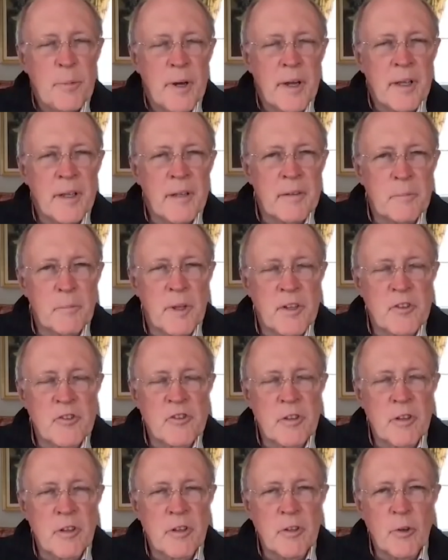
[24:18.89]
I
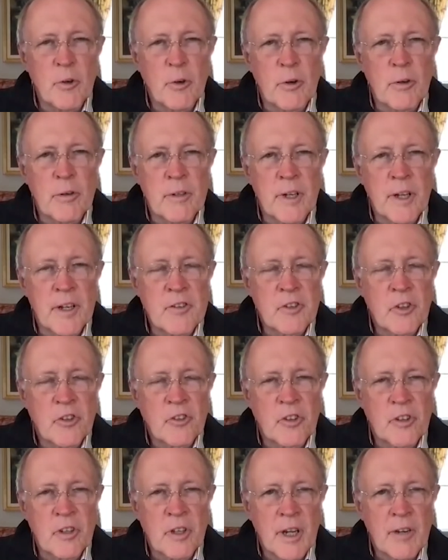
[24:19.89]
mentioned that you're not
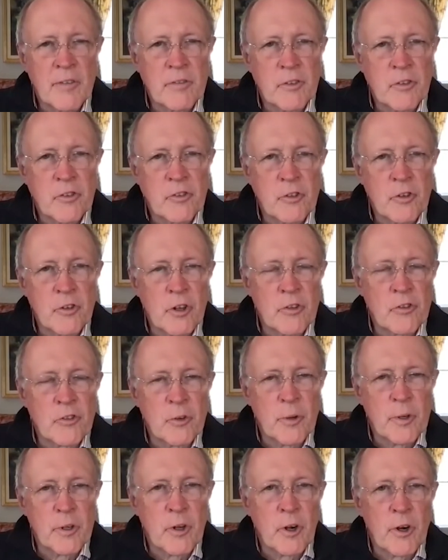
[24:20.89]
just a novelist, you're
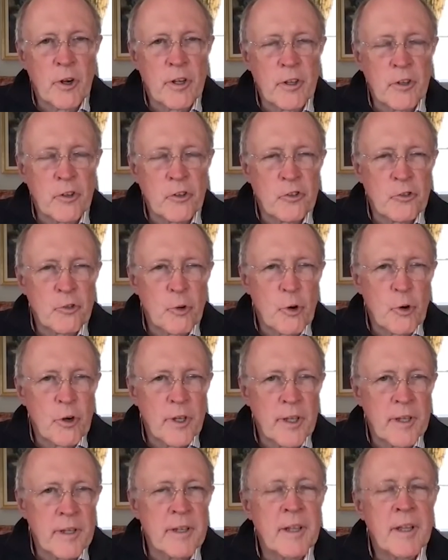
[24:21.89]
also an art
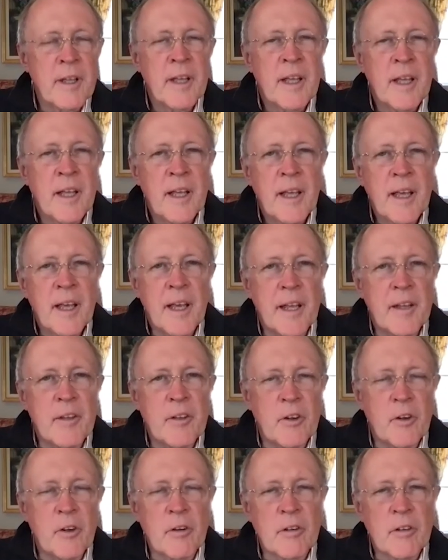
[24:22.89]
historian, and
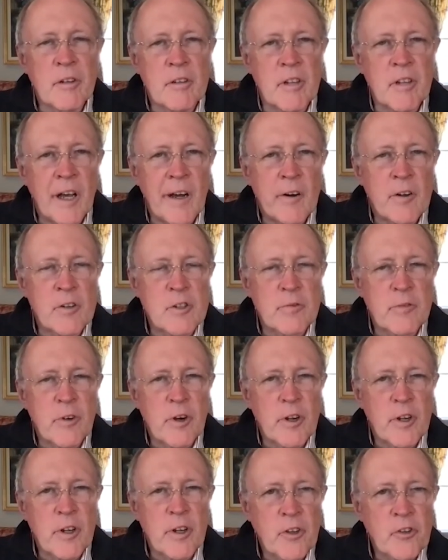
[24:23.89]
your knowledge of
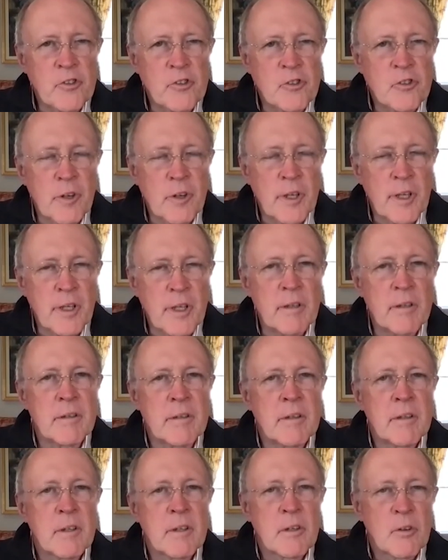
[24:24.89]
art history
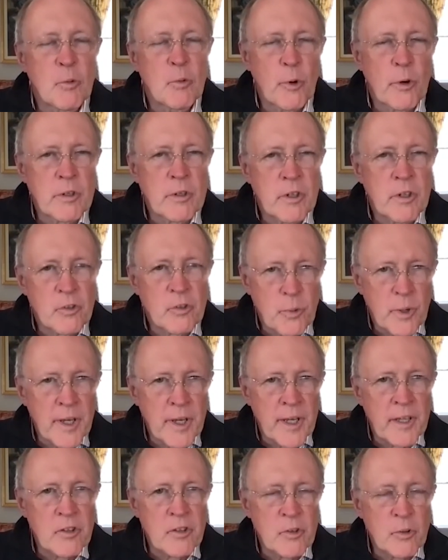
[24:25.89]
worked its
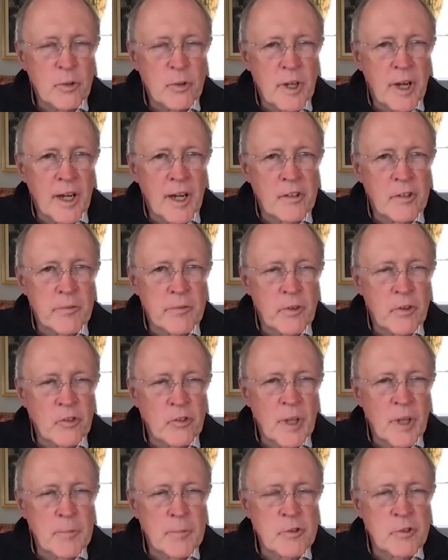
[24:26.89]
way into Gods of
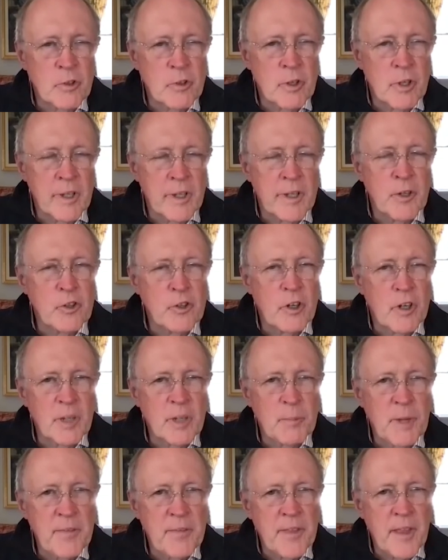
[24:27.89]
Deception. Can you talk
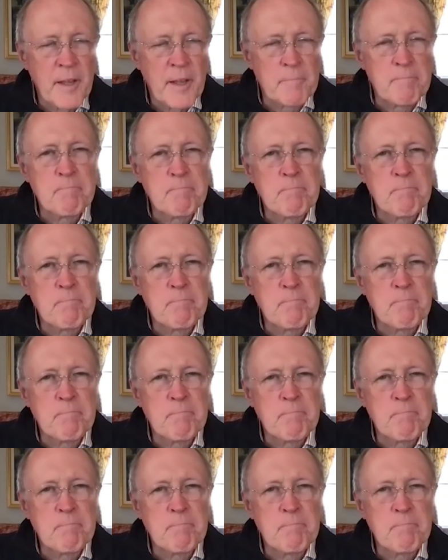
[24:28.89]
about that?